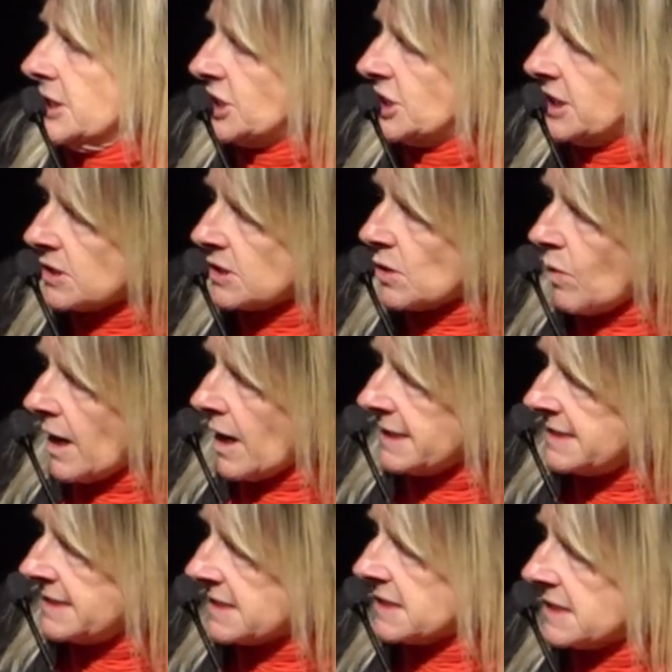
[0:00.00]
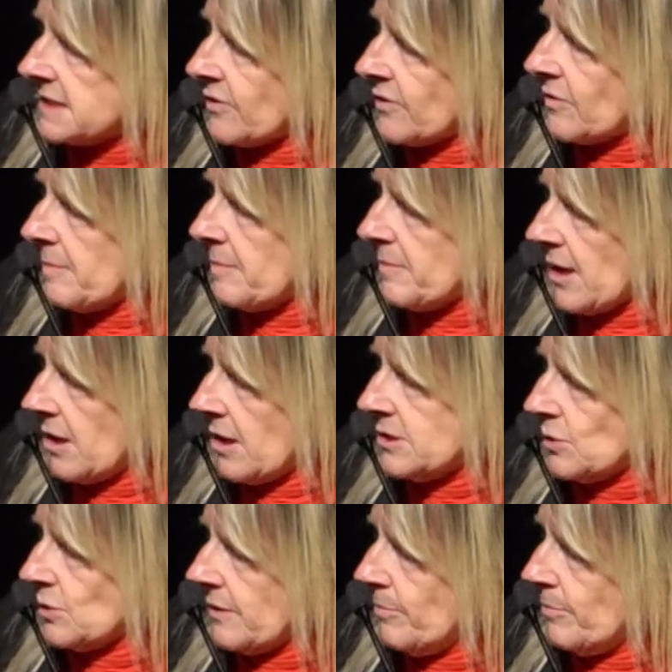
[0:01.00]
She's quite a distance from him. The only
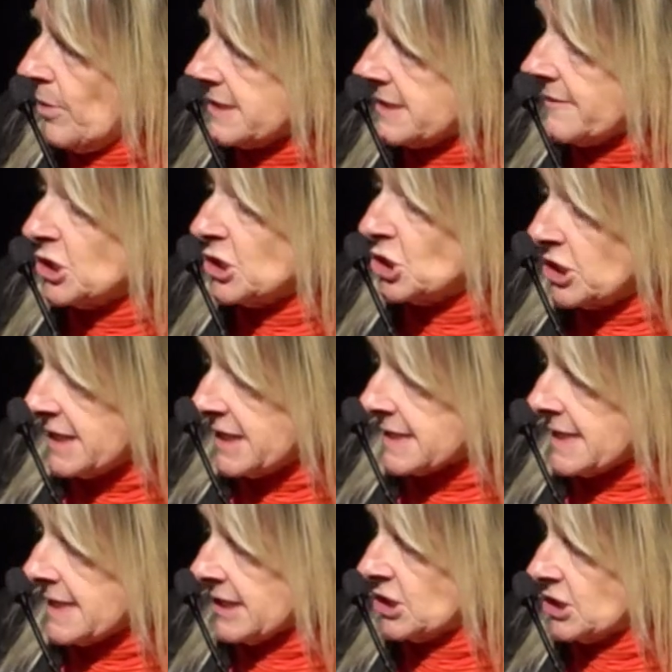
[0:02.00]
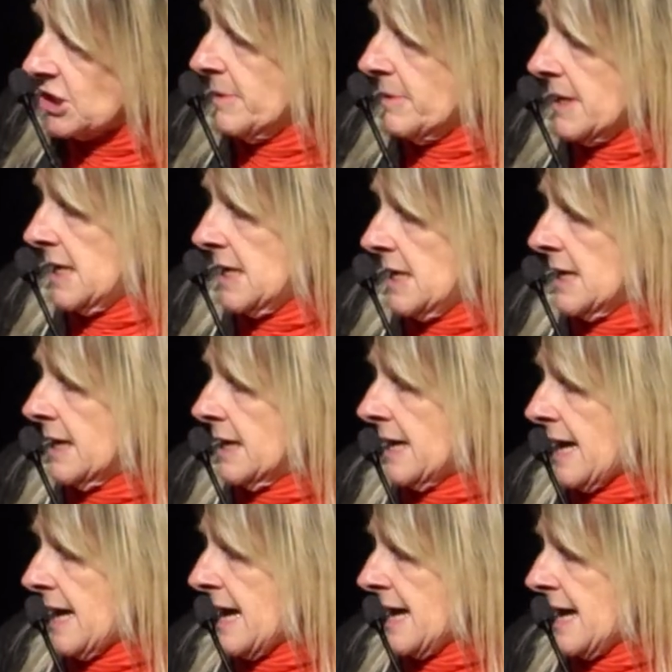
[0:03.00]
sort of the positive thing, she does touch him here,
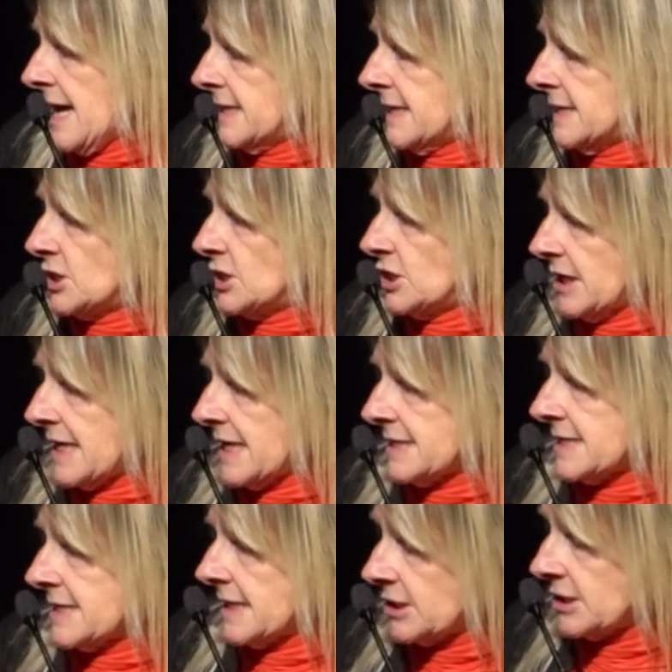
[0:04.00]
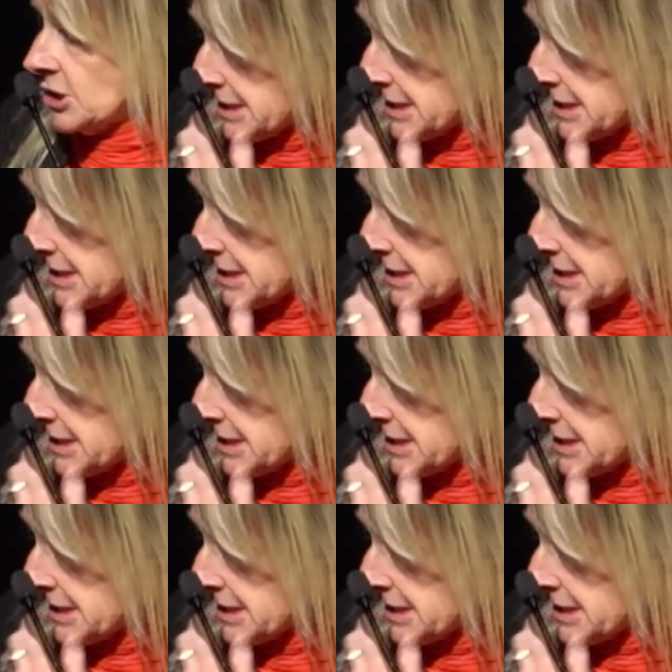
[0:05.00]
and she, as I said,